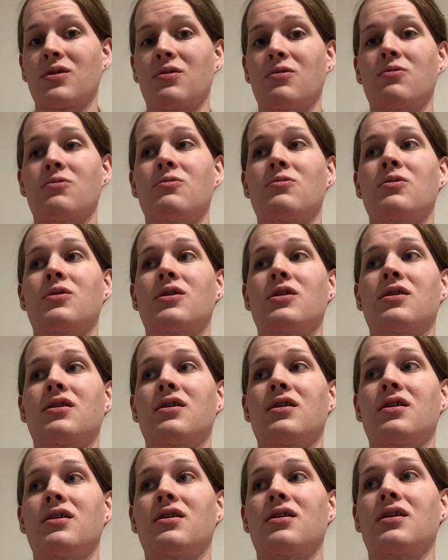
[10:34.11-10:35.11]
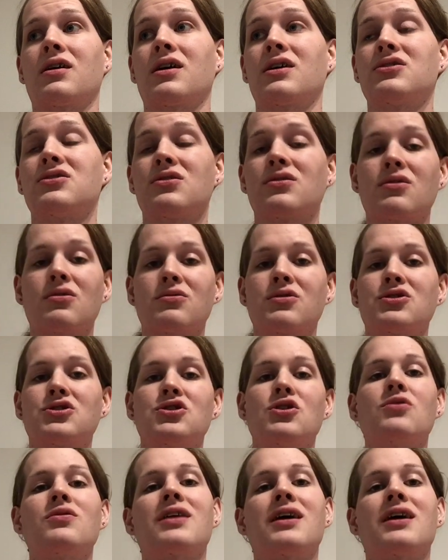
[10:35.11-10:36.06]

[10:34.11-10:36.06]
So, it just goes to show